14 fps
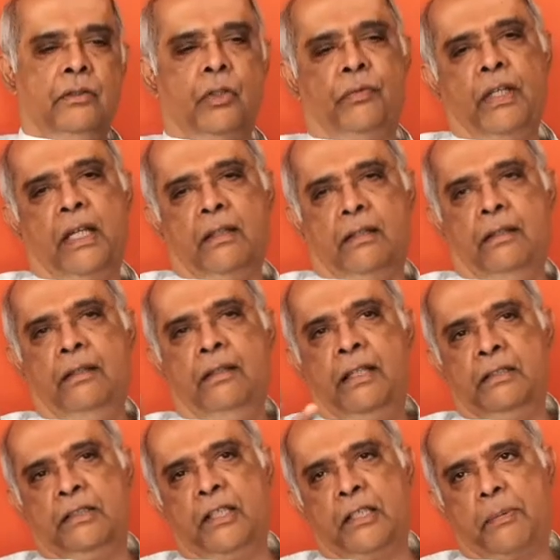So we had
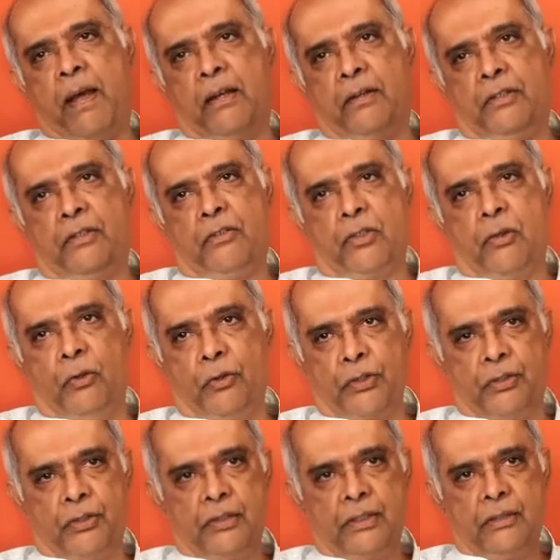these disparate
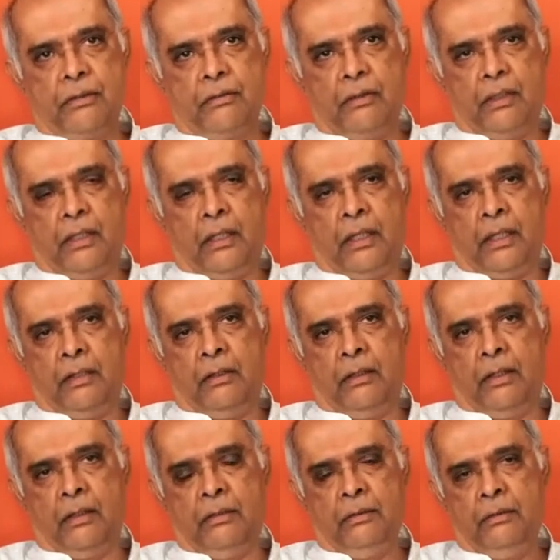solutions, and
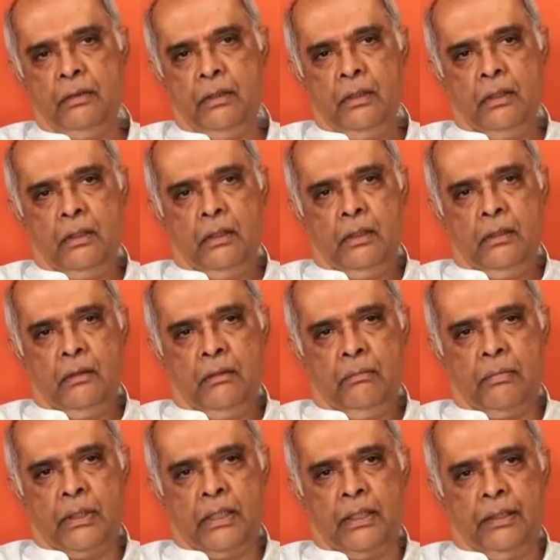
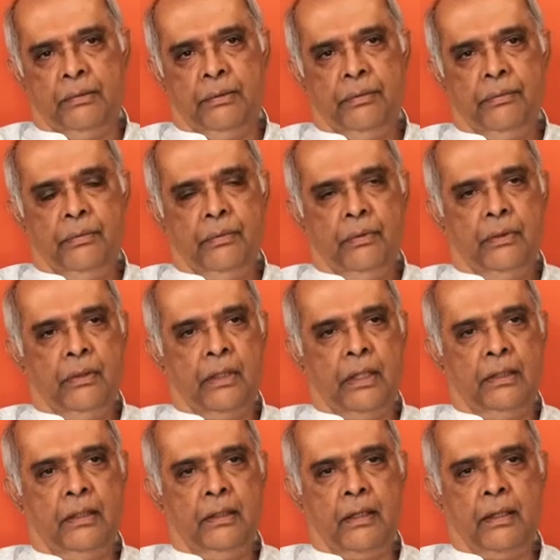by
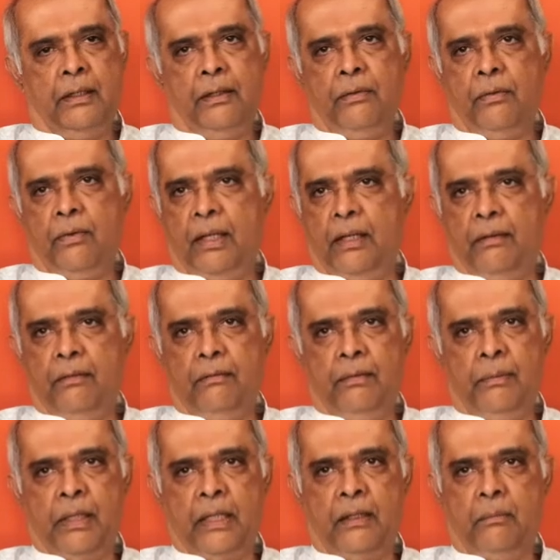1993 we
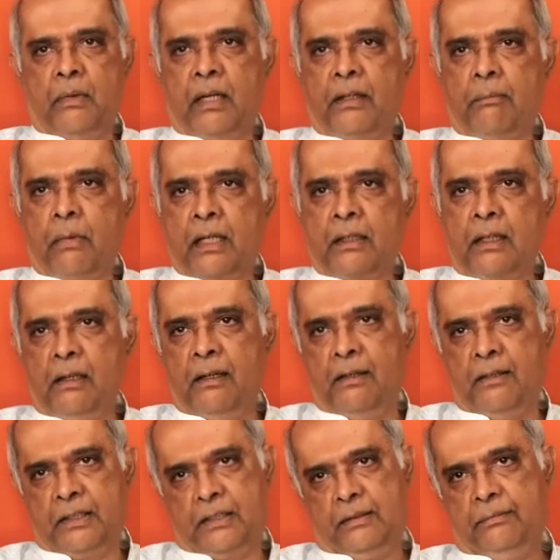became market
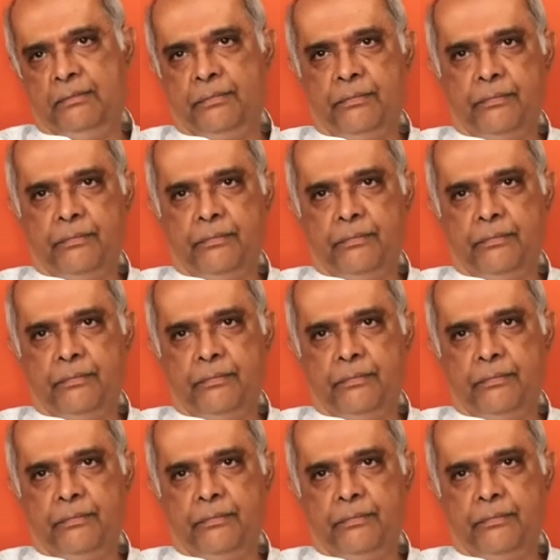leaders.